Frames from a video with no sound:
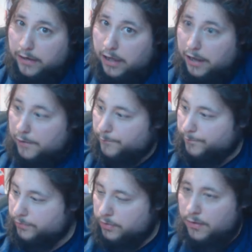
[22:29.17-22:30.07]
And
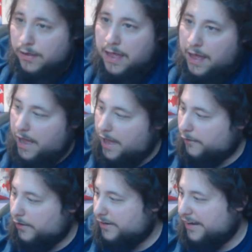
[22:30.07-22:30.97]
I'm
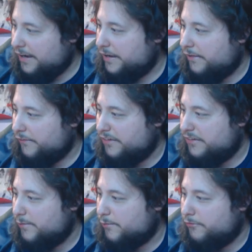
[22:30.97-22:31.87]
going to take another
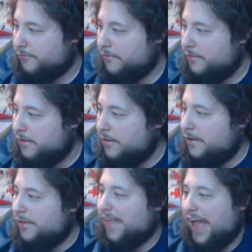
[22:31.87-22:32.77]
sip of
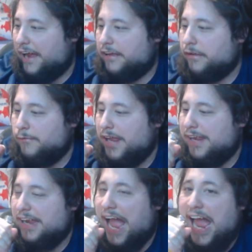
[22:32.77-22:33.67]
that because I'm
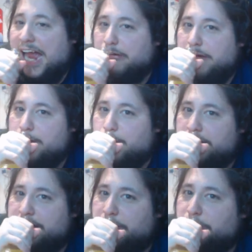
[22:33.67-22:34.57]
getting angry at
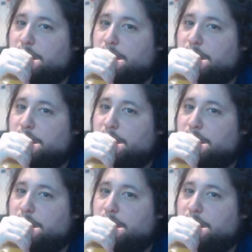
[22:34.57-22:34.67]
myself.